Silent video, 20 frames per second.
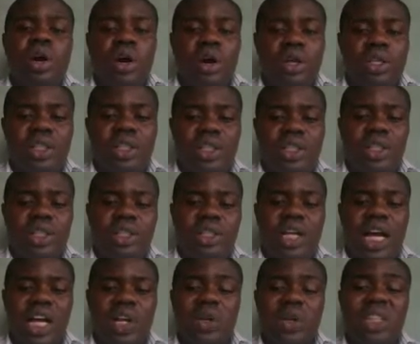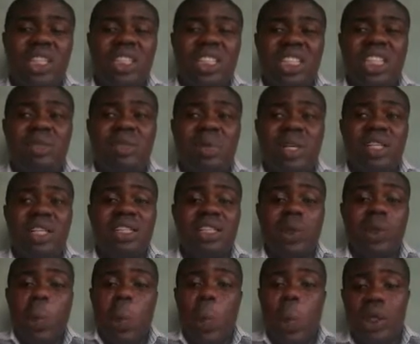oxygen. And oxygen is present
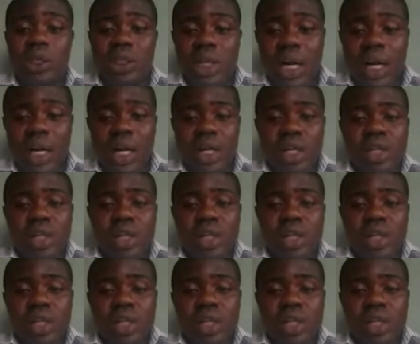in water.